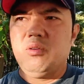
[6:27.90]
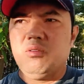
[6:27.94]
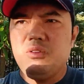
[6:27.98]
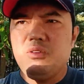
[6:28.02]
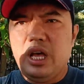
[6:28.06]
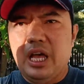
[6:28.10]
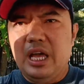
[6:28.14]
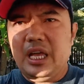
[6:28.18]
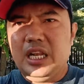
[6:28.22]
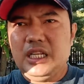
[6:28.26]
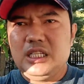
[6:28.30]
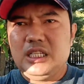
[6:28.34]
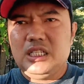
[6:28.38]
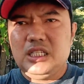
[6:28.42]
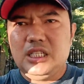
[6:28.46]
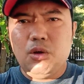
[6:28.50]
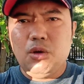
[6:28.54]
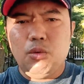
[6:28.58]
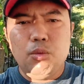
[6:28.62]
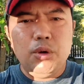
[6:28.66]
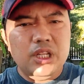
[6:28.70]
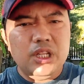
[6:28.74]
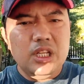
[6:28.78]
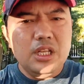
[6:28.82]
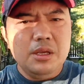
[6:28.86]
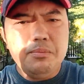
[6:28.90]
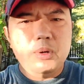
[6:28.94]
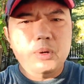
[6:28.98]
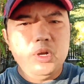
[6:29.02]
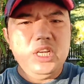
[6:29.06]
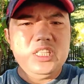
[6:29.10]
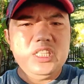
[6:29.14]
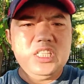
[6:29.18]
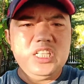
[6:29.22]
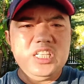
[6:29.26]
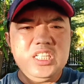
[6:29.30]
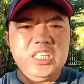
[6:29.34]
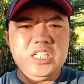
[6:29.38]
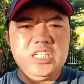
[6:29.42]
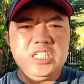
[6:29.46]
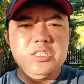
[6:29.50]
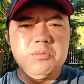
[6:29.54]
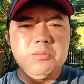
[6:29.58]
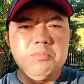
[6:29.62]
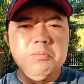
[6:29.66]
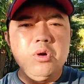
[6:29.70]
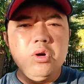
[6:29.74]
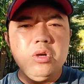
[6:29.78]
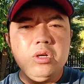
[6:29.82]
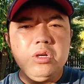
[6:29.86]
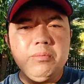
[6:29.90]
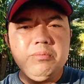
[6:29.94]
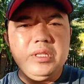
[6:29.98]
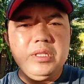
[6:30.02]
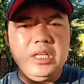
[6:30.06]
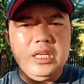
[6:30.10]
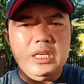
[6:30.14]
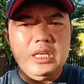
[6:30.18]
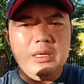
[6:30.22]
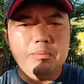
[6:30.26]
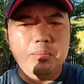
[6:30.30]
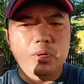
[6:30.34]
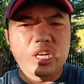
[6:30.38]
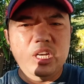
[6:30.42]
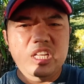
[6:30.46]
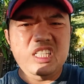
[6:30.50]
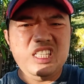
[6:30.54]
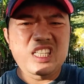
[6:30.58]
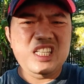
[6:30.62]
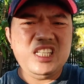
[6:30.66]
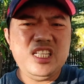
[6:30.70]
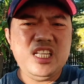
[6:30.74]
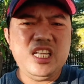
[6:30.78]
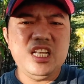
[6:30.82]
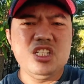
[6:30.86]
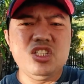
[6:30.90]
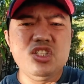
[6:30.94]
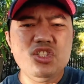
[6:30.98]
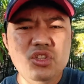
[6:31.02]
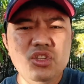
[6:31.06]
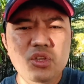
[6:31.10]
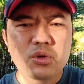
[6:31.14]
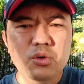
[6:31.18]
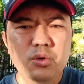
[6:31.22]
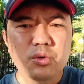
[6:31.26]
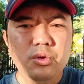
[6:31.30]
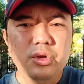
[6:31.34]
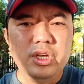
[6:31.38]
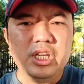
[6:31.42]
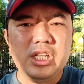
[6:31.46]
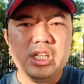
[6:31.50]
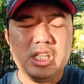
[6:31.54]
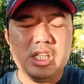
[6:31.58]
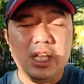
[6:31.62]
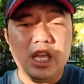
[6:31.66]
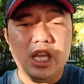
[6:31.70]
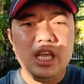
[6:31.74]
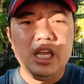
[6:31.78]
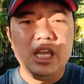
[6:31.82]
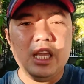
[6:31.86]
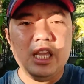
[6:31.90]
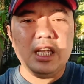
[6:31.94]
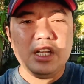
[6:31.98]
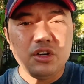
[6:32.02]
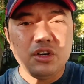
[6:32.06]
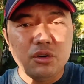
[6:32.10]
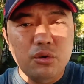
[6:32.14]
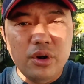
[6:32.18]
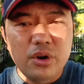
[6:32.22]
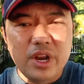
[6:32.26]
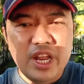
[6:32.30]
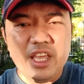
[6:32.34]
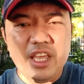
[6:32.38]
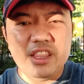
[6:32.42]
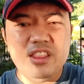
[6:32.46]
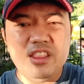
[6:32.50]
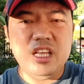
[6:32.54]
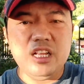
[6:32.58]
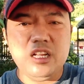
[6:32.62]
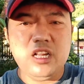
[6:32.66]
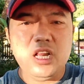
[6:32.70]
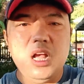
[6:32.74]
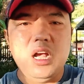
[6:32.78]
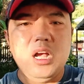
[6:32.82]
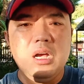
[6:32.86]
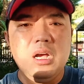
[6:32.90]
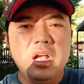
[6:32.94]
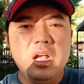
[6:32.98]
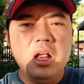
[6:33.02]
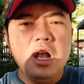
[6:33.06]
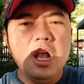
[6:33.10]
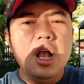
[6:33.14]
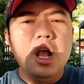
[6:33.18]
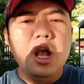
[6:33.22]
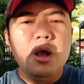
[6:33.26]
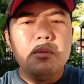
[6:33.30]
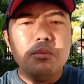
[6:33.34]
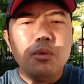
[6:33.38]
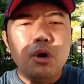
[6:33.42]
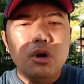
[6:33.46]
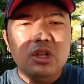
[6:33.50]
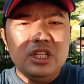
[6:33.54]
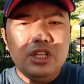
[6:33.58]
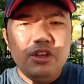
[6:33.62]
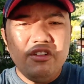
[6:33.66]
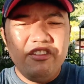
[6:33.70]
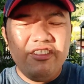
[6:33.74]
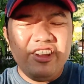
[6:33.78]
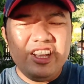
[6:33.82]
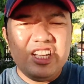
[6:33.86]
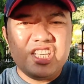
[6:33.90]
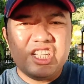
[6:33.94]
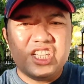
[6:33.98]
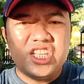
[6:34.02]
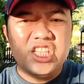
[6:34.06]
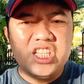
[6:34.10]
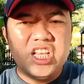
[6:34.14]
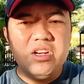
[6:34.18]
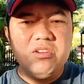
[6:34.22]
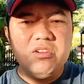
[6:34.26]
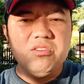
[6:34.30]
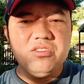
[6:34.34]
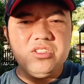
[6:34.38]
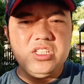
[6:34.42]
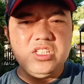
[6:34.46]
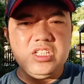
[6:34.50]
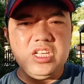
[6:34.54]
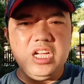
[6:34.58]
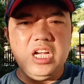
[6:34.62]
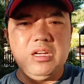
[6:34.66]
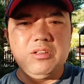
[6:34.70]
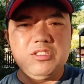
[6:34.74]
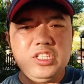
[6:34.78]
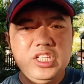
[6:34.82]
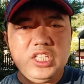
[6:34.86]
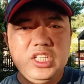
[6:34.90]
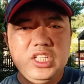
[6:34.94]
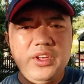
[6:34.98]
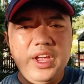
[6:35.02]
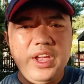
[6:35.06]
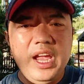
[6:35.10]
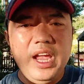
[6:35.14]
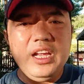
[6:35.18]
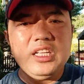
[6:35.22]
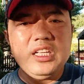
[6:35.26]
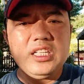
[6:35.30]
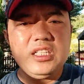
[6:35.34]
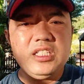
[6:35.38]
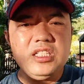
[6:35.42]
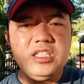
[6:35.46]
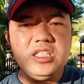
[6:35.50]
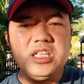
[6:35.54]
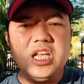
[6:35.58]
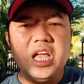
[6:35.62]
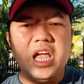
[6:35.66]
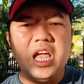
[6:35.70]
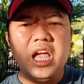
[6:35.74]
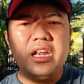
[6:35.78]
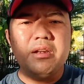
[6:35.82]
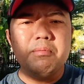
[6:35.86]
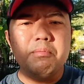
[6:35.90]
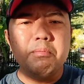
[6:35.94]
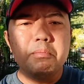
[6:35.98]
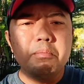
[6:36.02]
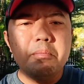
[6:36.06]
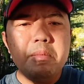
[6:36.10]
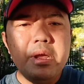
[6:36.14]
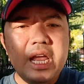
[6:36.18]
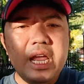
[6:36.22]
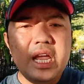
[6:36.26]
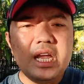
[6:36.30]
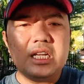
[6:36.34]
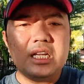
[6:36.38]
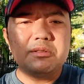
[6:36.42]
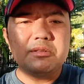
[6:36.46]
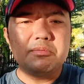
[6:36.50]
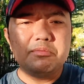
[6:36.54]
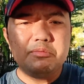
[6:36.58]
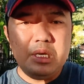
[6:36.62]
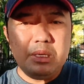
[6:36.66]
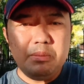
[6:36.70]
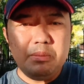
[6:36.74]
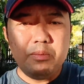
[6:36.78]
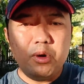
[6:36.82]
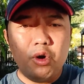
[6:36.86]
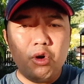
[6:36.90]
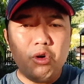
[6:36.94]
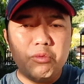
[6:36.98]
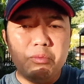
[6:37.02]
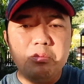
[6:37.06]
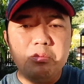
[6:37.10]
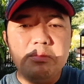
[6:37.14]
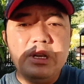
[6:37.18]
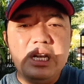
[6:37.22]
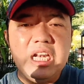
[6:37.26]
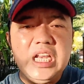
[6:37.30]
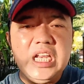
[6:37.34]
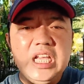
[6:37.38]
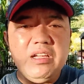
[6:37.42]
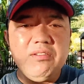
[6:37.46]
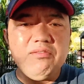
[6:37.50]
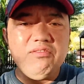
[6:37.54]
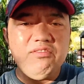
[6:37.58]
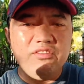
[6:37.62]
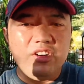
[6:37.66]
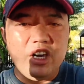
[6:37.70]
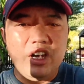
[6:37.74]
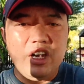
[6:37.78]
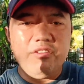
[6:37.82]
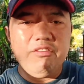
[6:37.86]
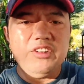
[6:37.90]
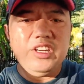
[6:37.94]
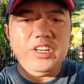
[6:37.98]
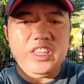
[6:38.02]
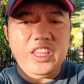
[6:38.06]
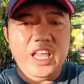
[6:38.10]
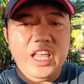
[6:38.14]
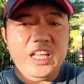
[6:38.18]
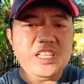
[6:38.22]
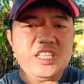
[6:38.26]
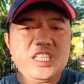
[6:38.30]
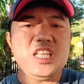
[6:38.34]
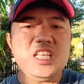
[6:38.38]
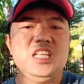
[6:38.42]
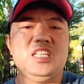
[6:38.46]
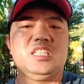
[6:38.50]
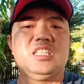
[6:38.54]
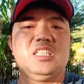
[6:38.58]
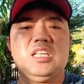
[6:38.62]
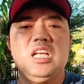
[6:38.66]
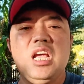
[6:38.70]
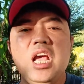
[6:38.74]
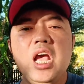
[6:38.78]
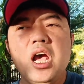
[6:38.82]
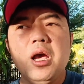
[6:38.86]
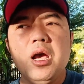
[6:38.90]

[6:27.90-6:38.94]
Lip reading: And what the politicians, most of the politicians do it, they created motivational situations and make people believe whatever they says.